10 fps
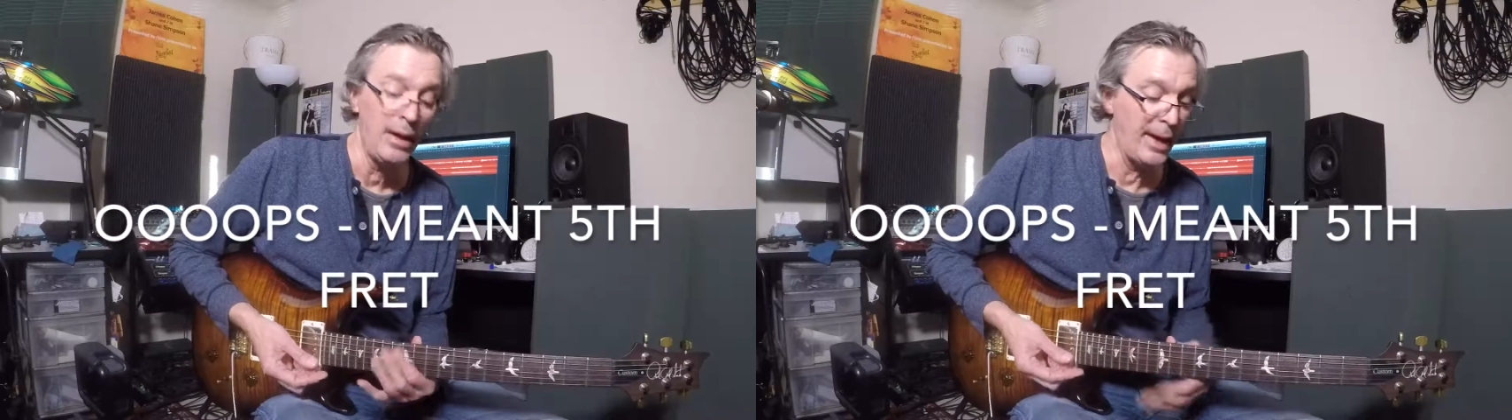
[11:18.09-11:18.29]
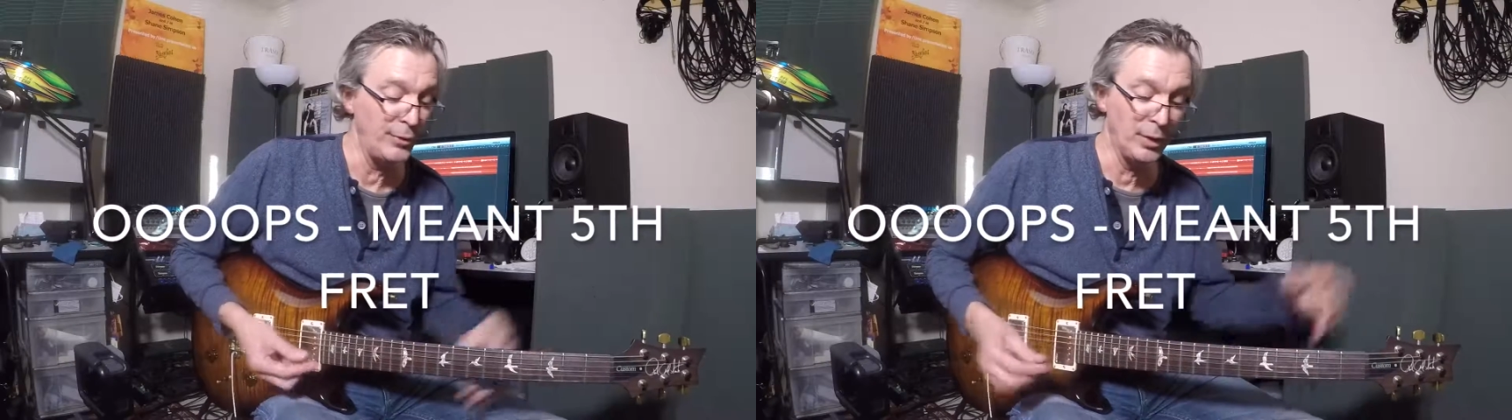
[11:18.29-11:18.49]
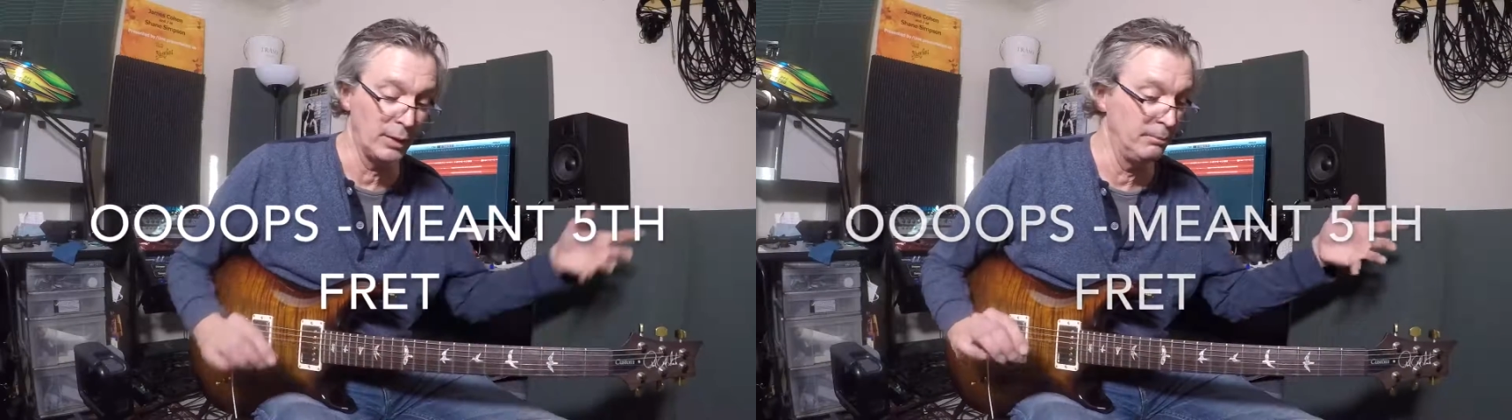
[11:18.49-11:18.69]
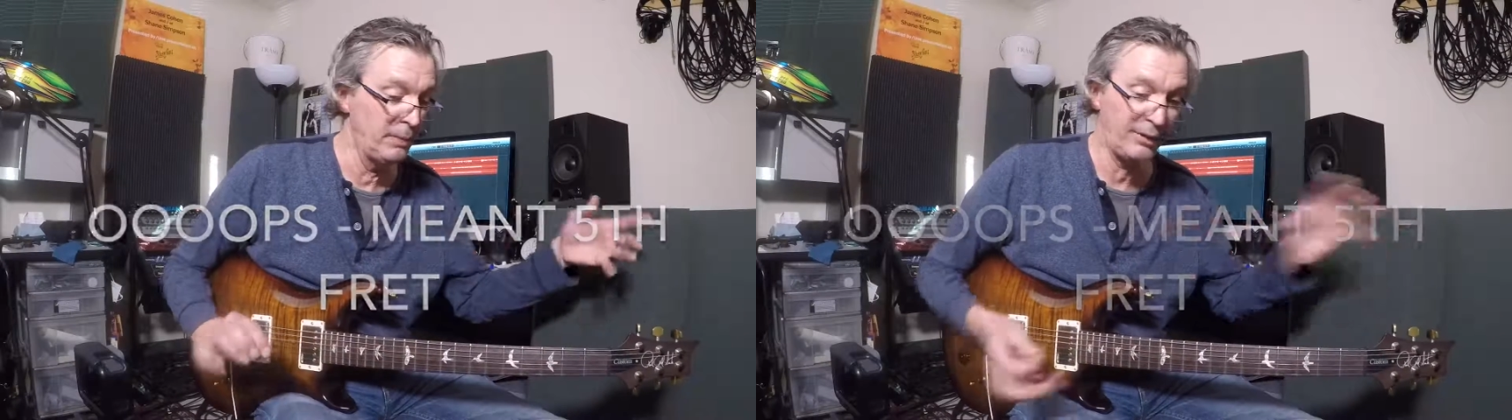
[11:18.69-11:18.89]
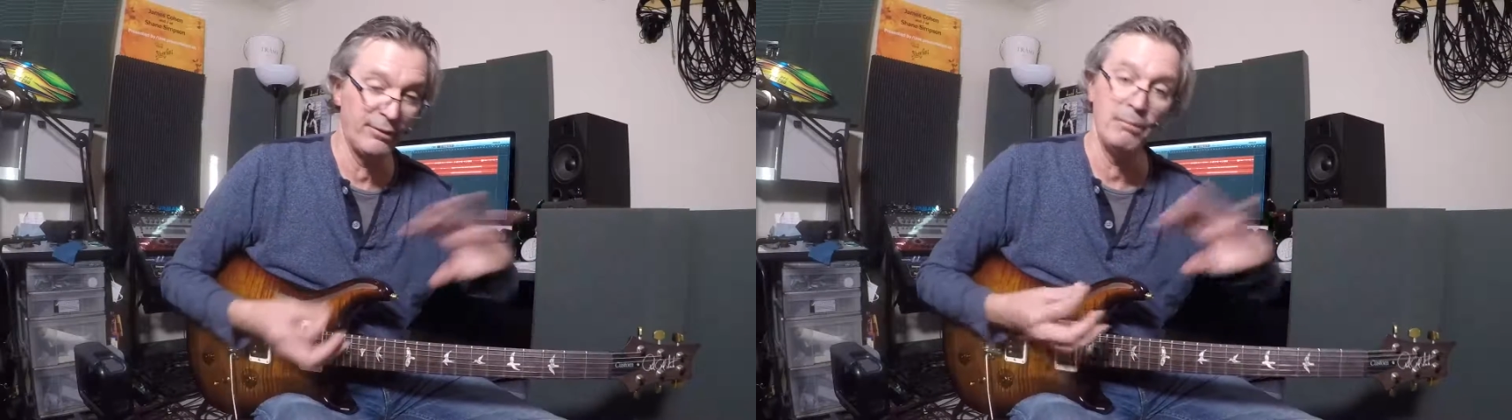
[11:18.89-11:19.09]
And you can
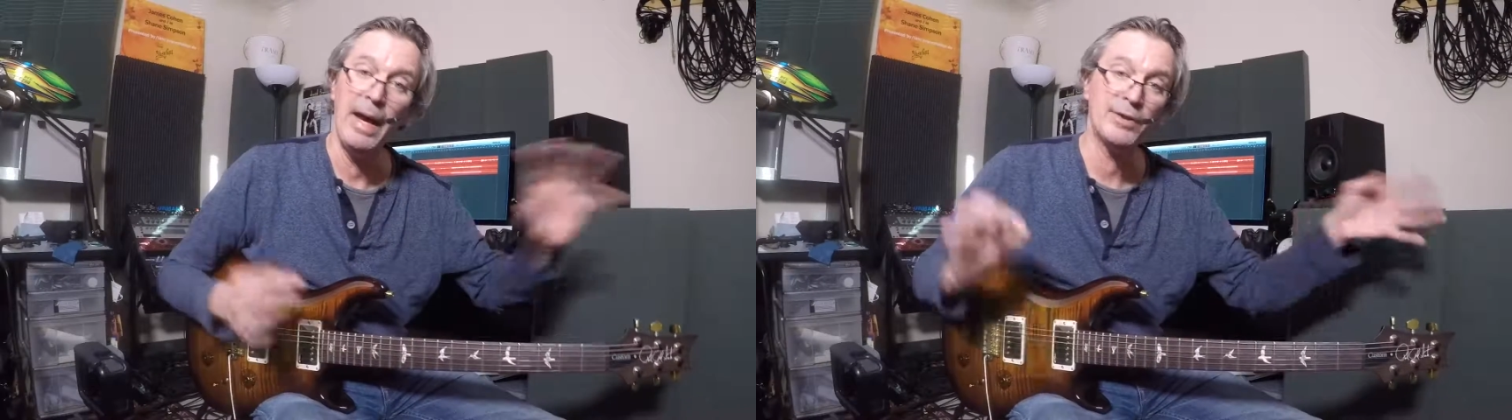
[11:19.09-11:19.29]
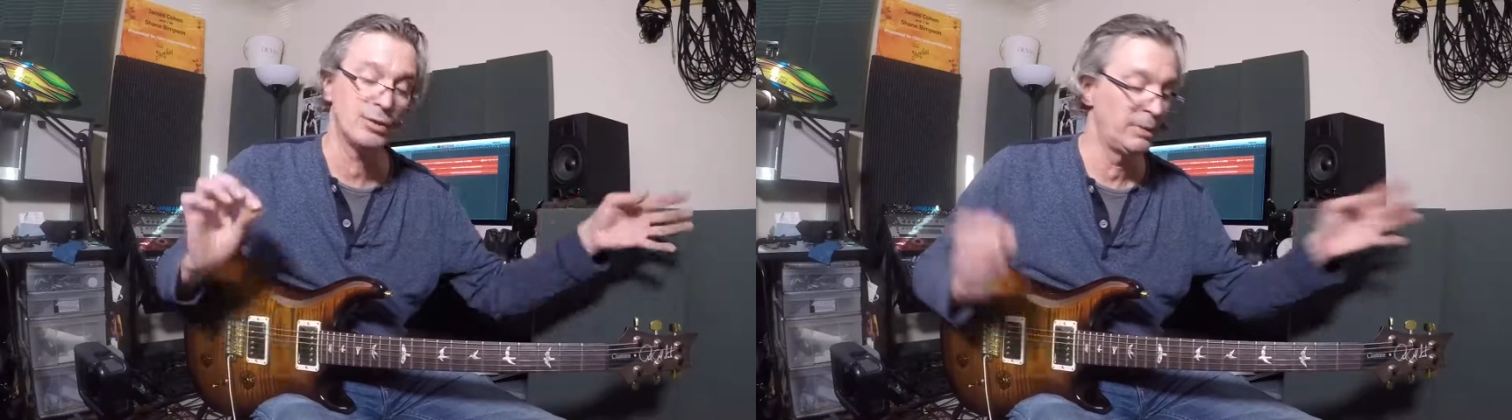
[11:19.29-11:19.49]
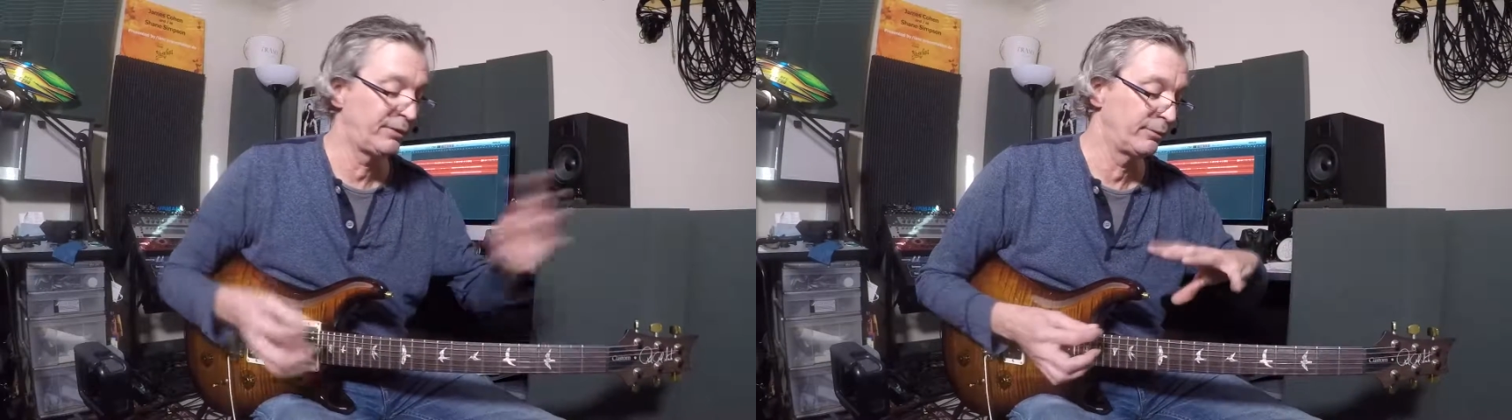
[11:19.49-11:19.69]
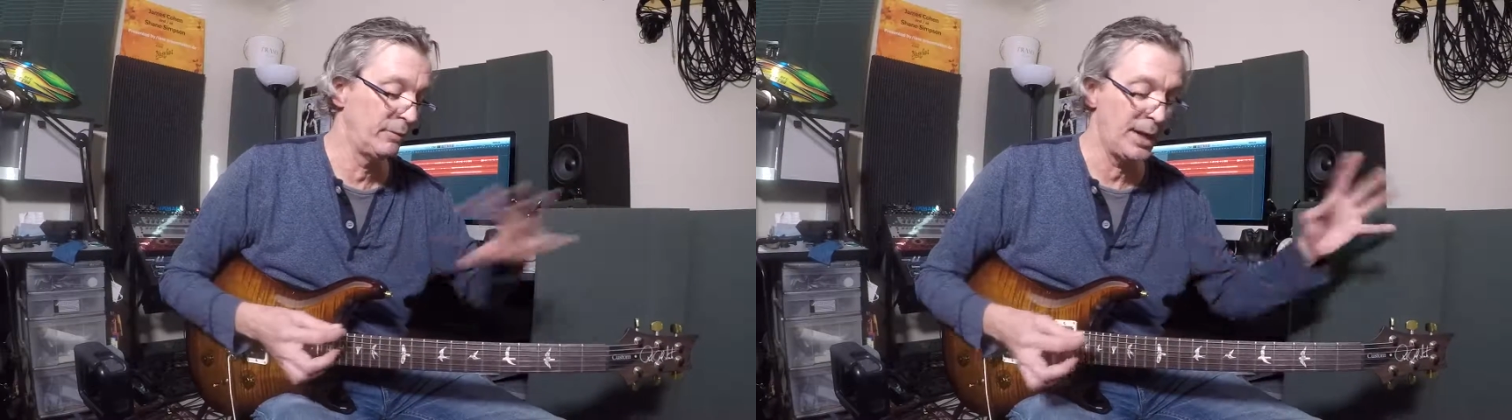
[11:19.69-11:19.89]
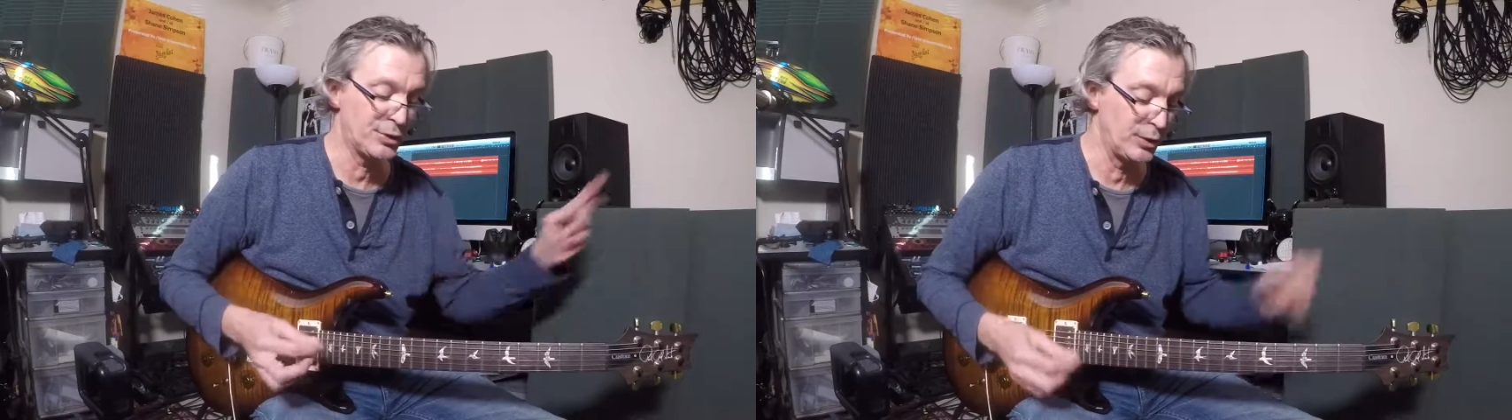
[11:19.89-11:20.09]
mix and match,
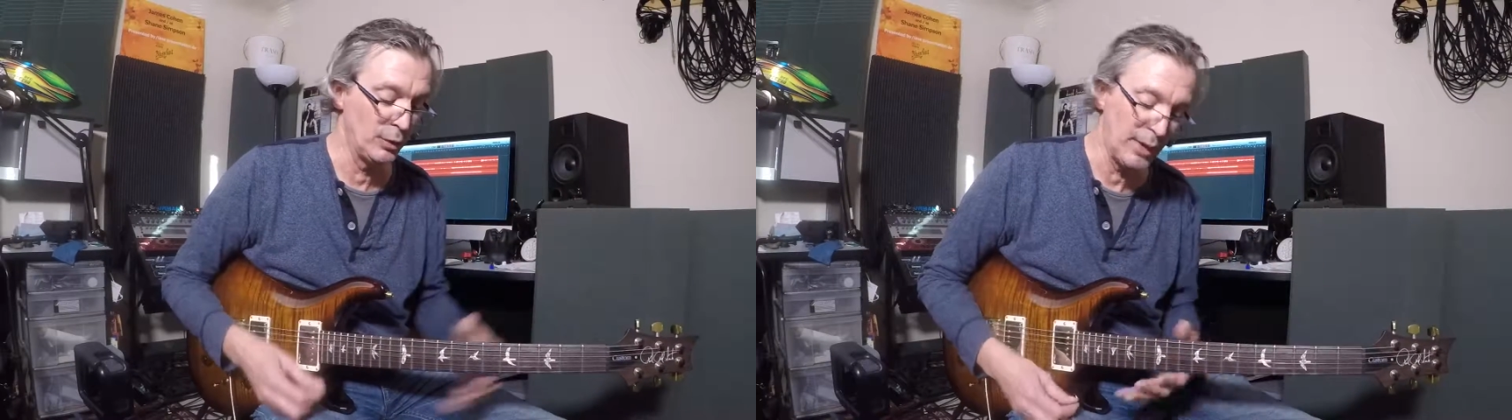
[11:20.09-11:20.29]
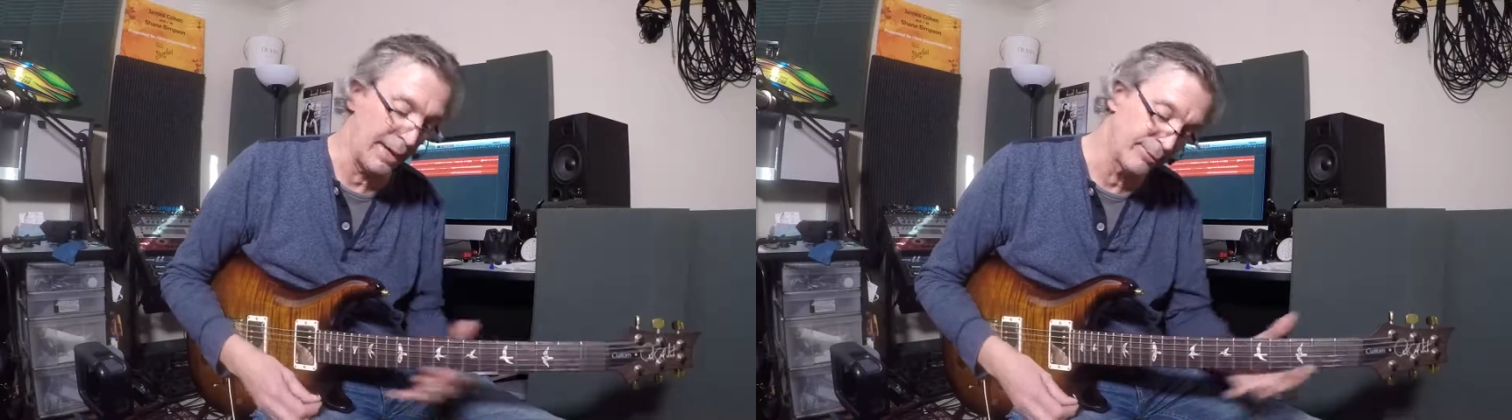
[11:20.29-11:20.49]
so you don't have